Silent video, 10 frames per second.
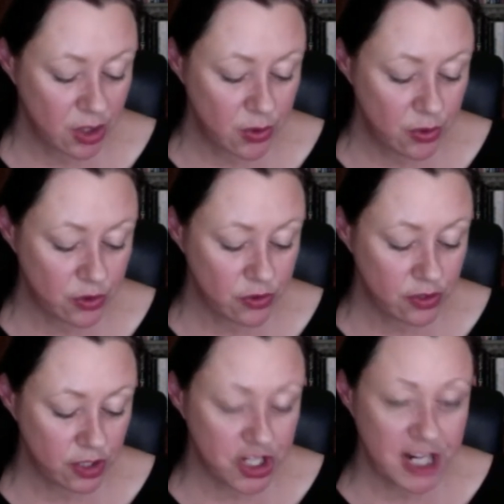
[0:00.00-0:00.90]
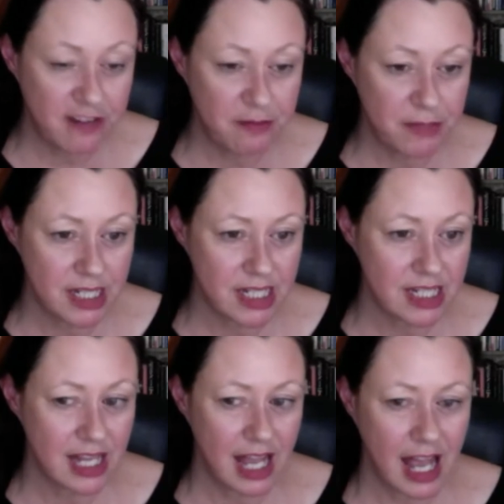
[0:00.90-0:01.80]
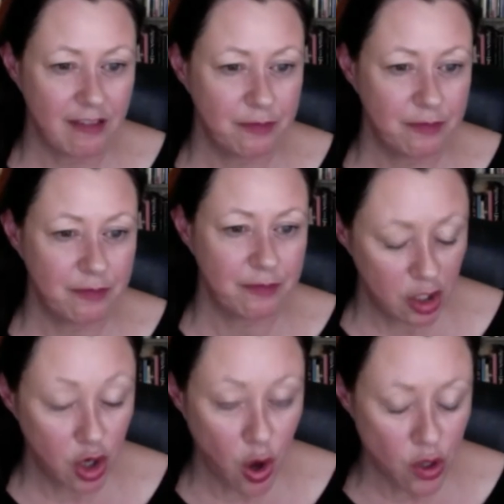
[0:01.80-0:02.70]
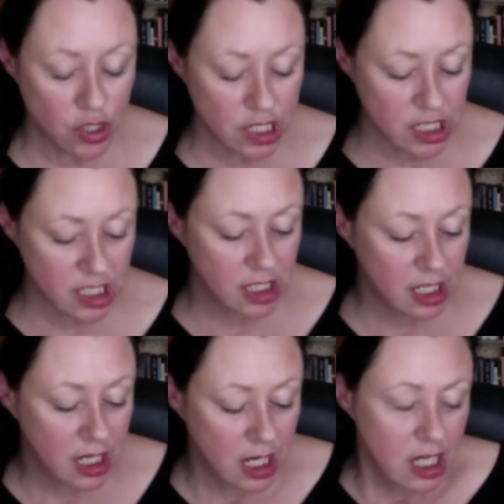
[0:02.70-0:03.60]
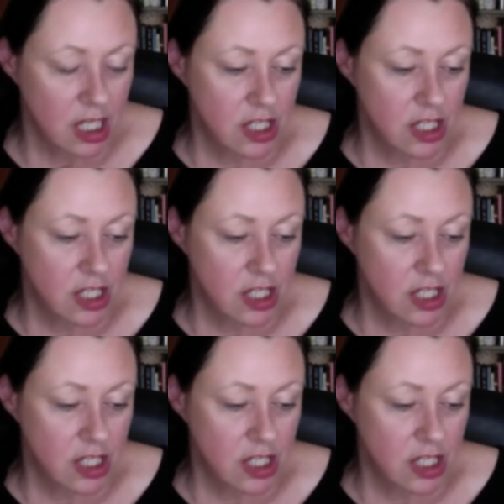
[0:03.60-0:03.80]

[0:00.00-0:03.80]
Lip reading: whose achievements have been lost.